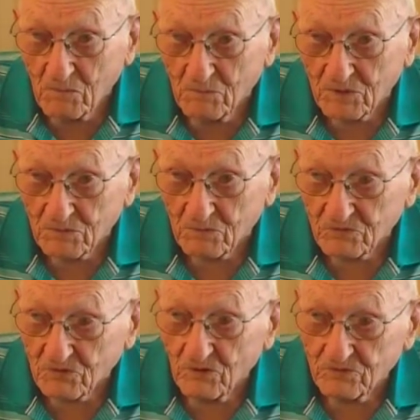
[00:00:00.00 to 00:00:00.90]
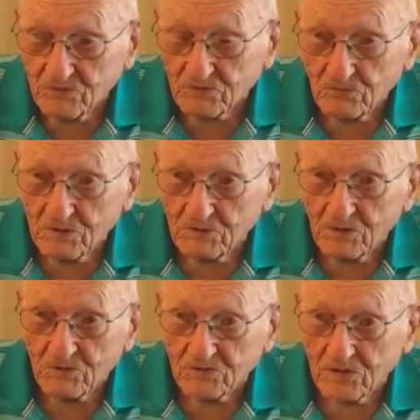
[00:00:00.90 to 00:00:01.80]
among themselves is whether
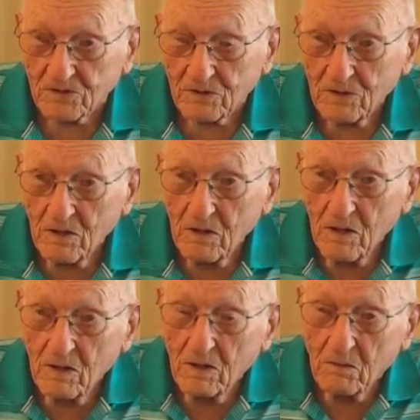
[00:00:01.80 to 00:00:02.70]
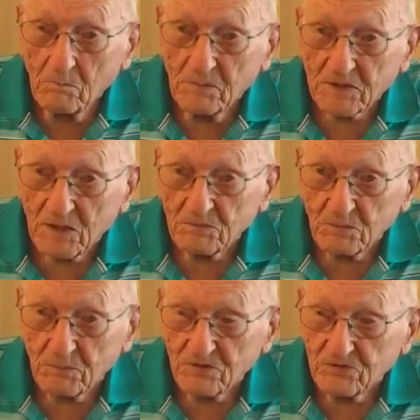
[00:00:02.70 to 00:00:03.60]
I was going to become a
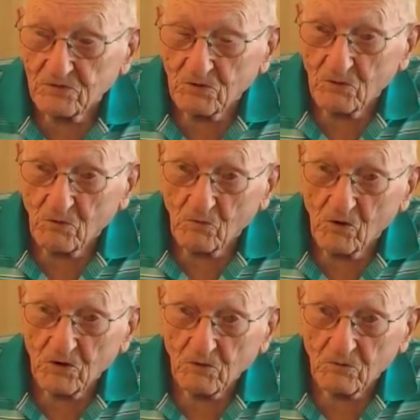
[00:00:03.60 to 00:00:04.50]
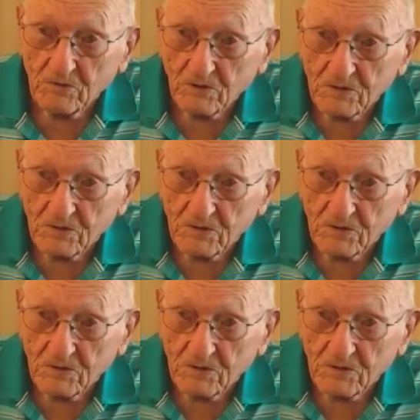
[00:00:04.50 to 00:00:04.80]
prisoner of war or whether they're